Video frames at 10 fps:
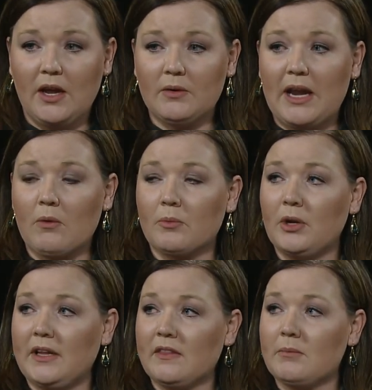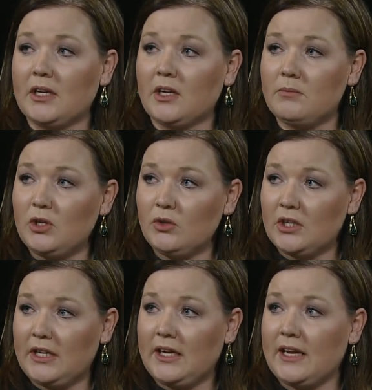and now we're putting them in a
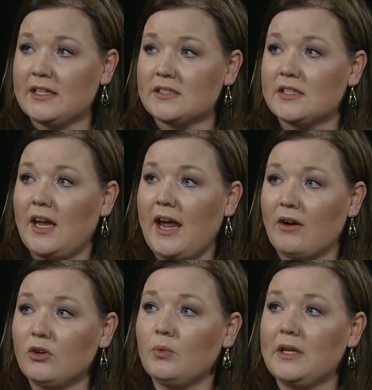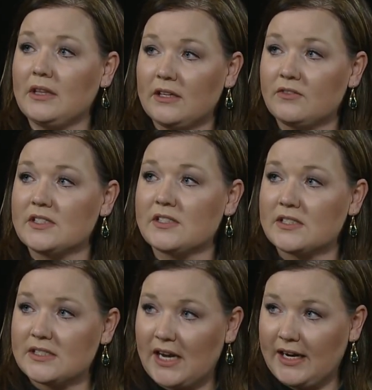community, and it's how do we live in
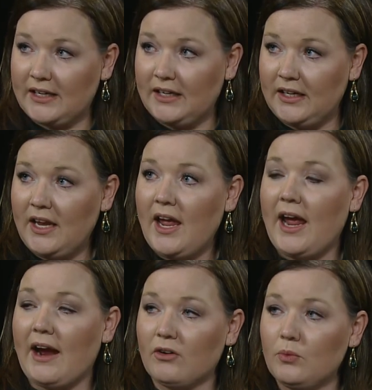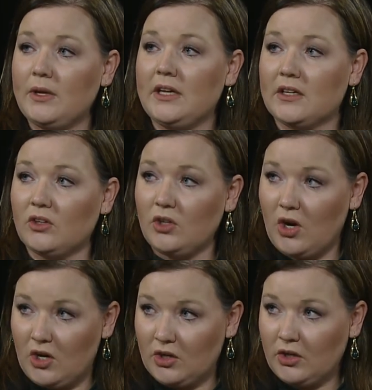society, how do we get
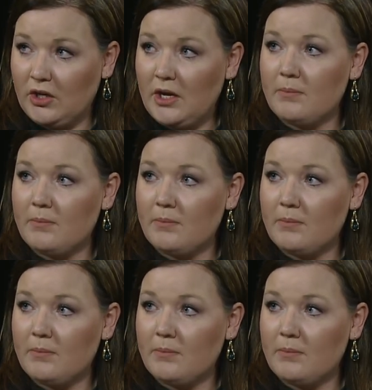along,